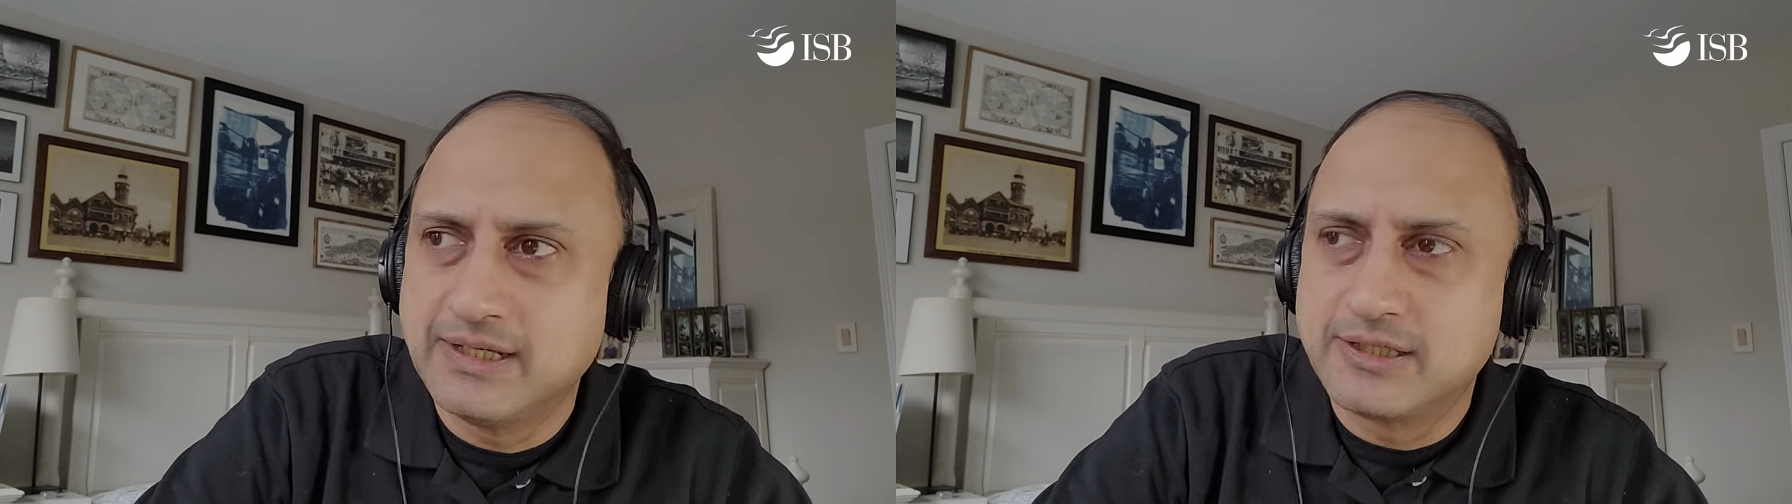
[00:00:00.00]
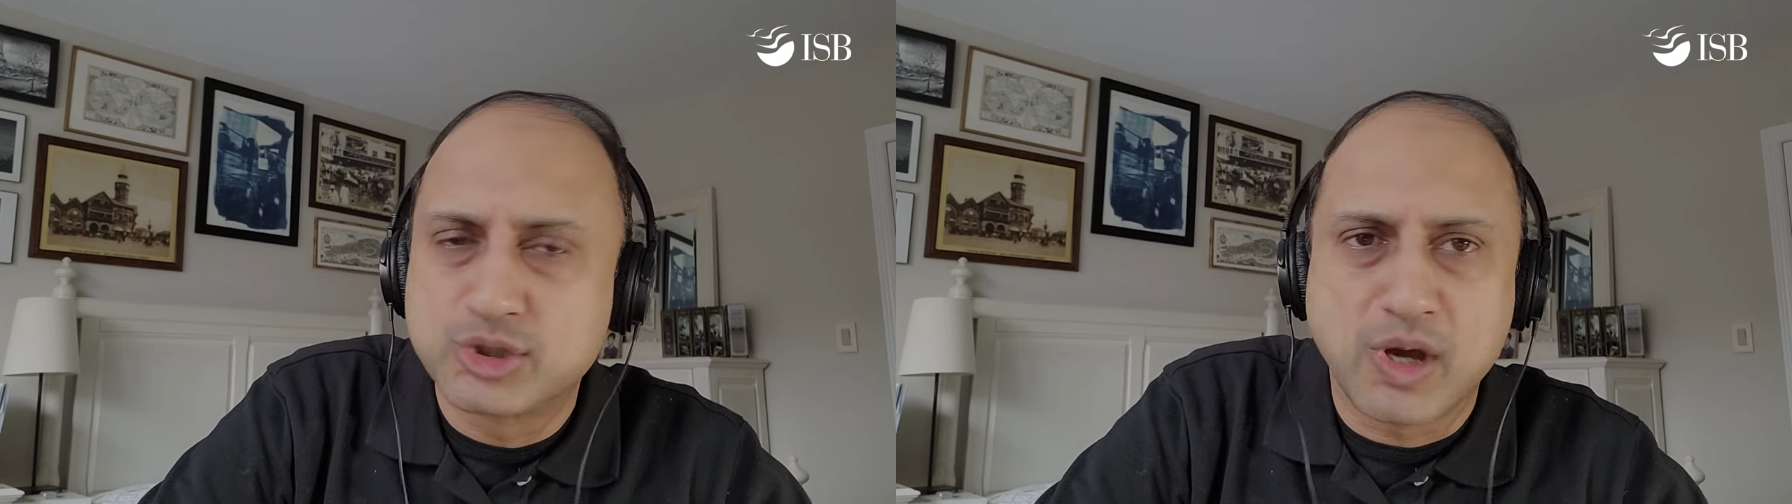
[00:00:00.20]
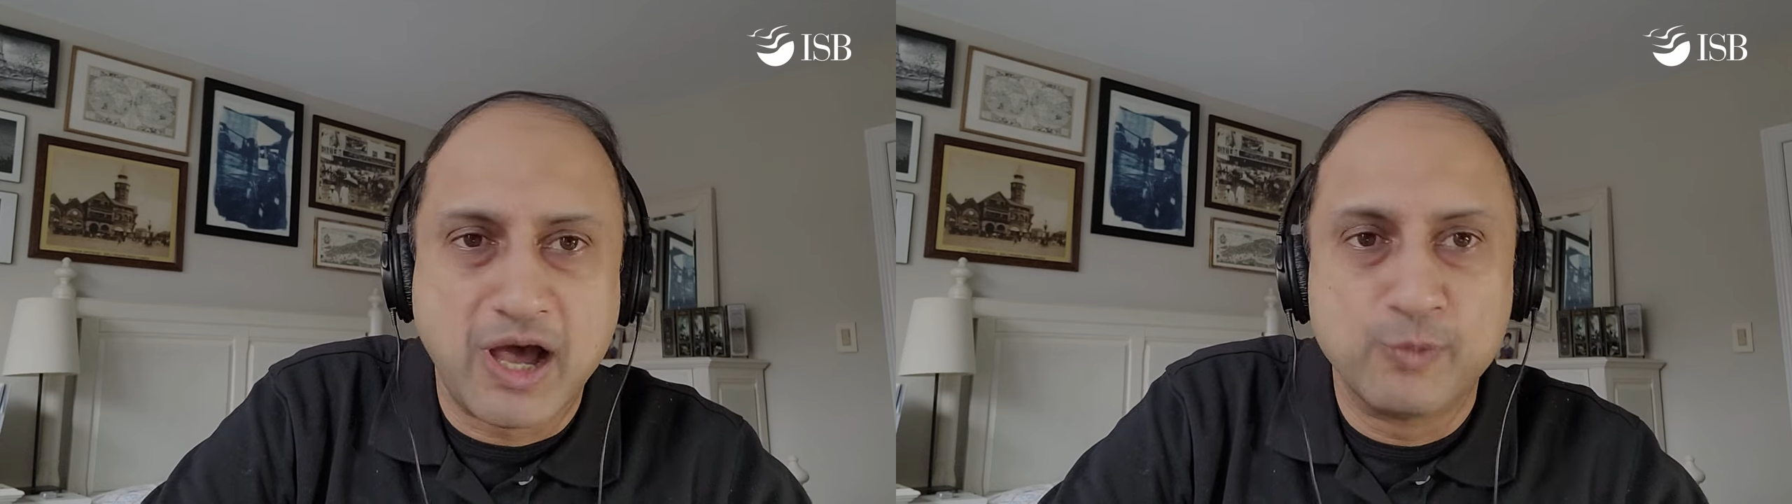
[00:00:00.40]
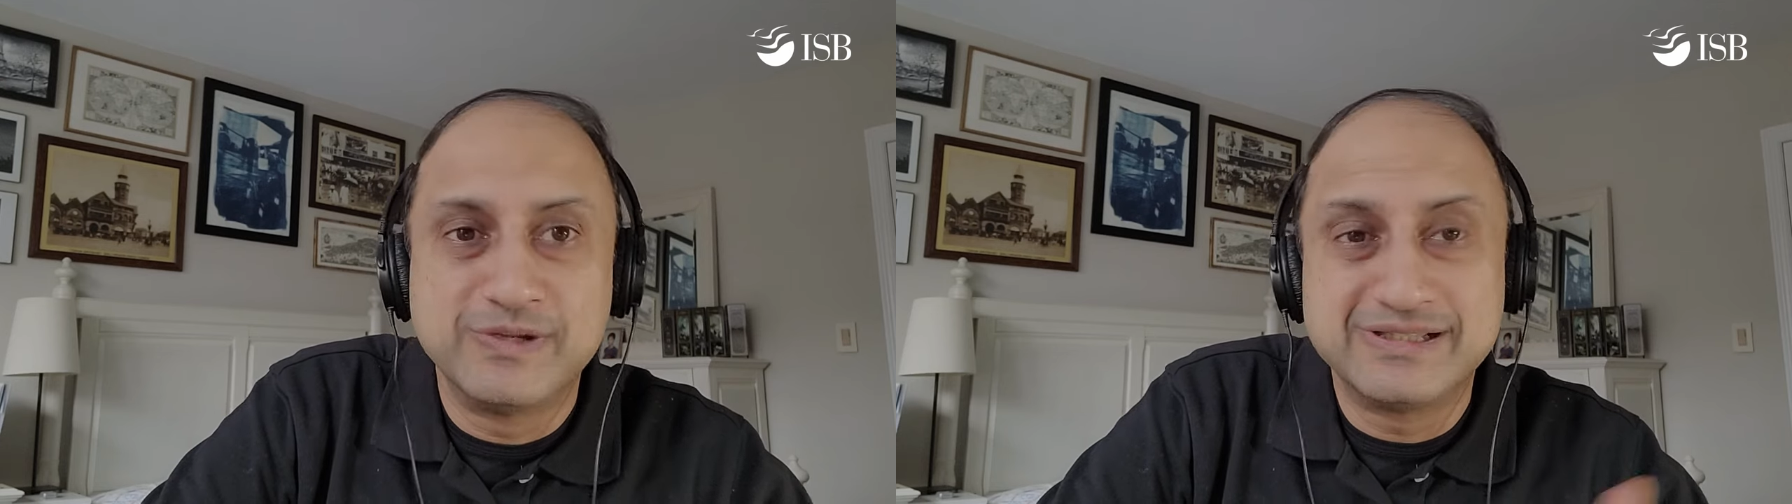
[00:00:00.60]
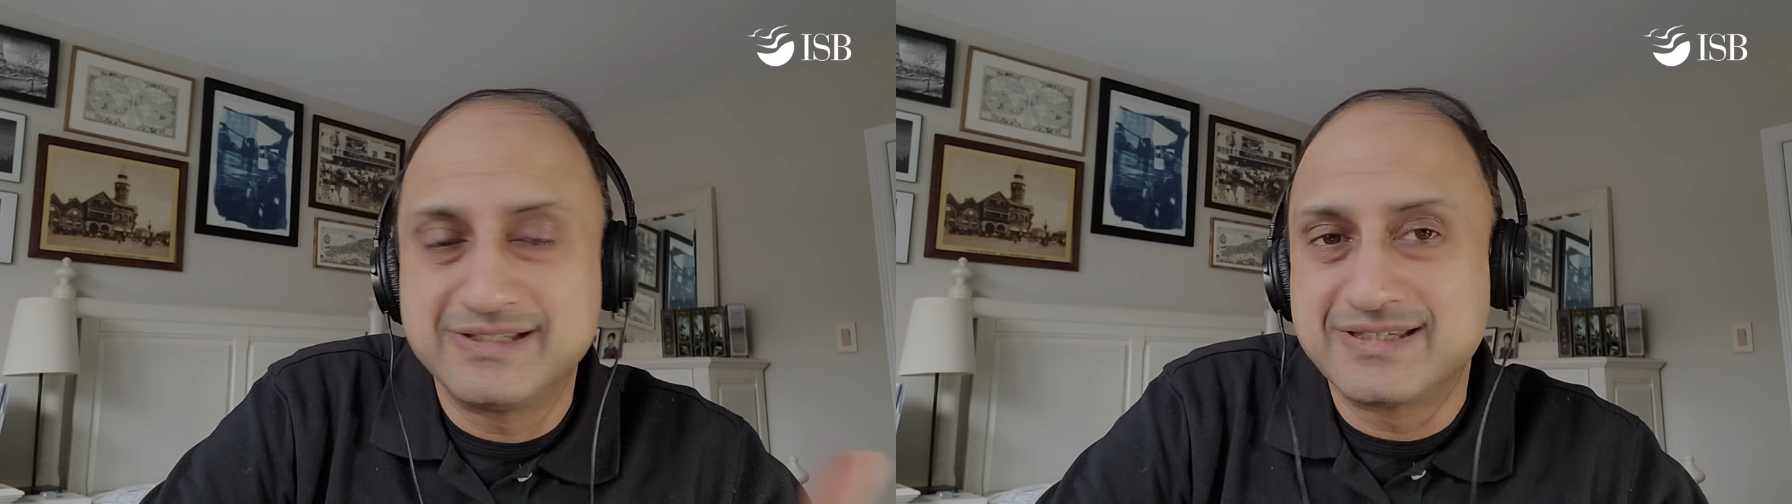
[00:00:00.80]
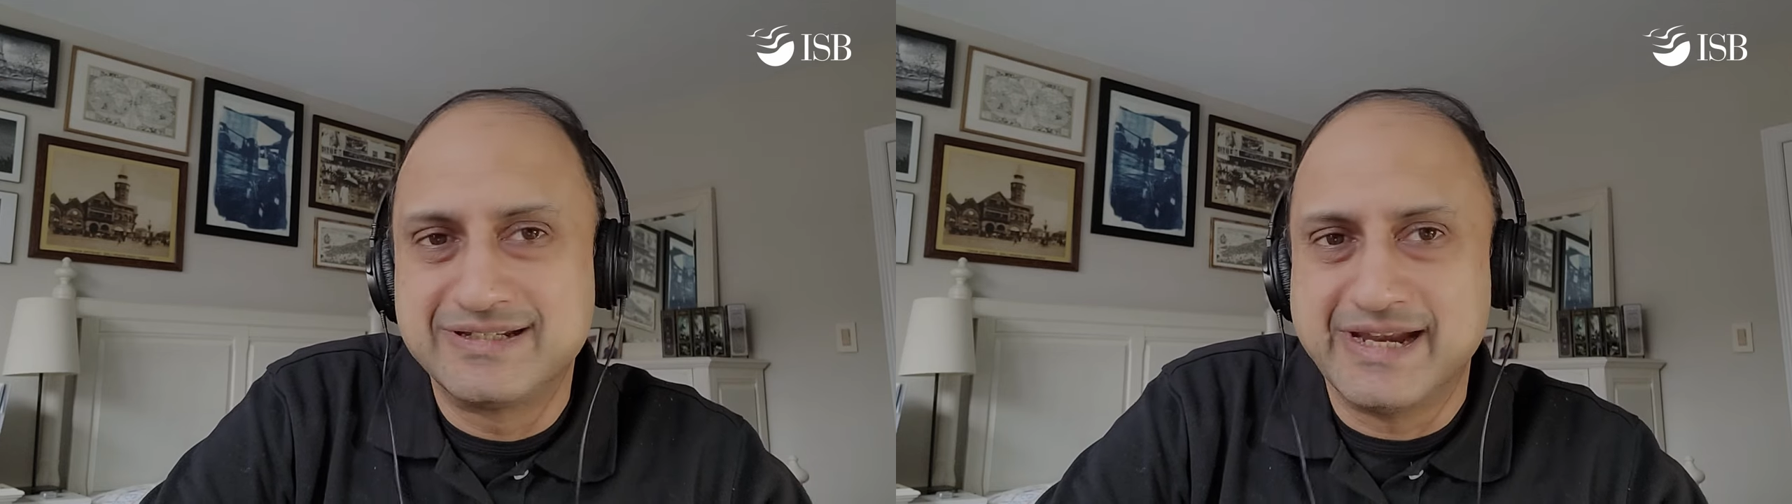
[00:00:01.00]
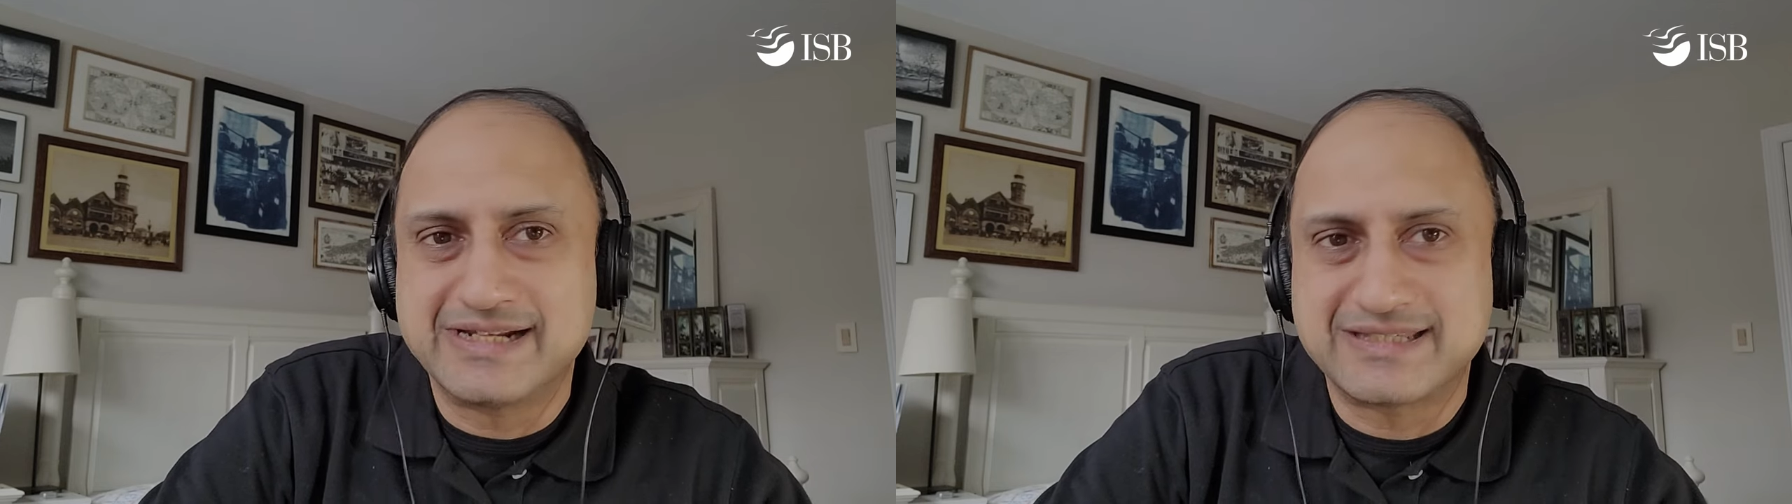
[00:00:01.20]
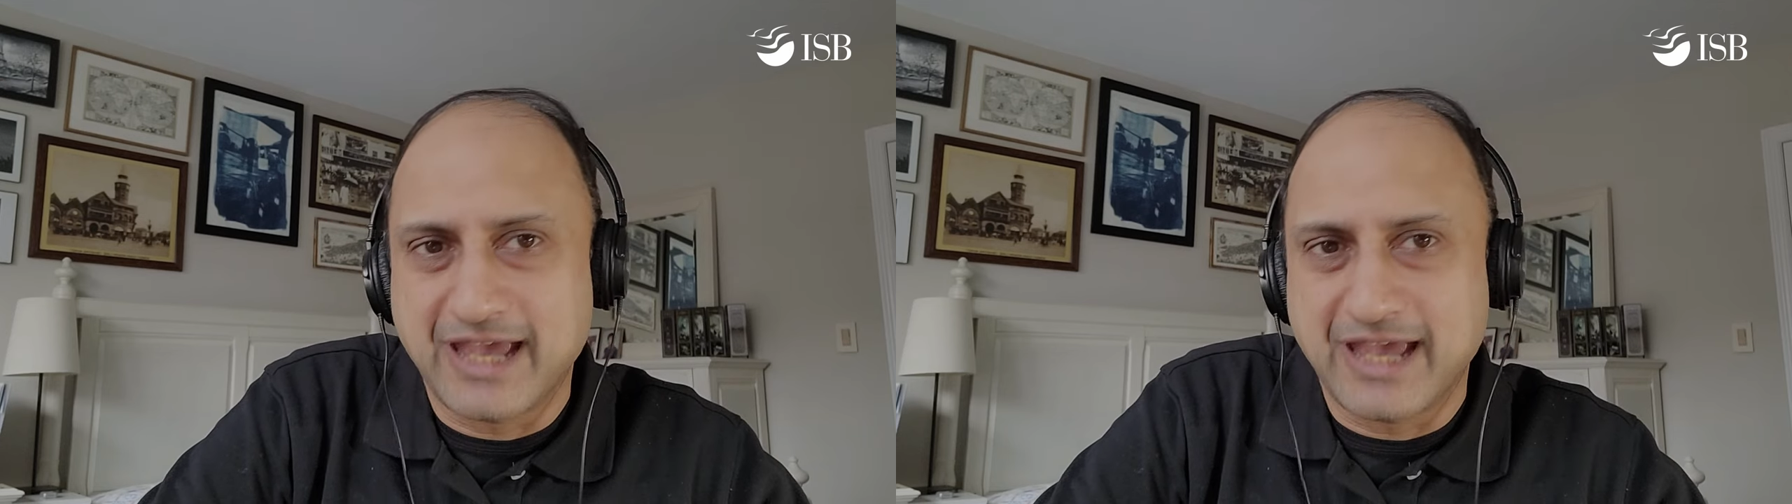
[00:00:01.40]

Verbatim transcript: So how will these debts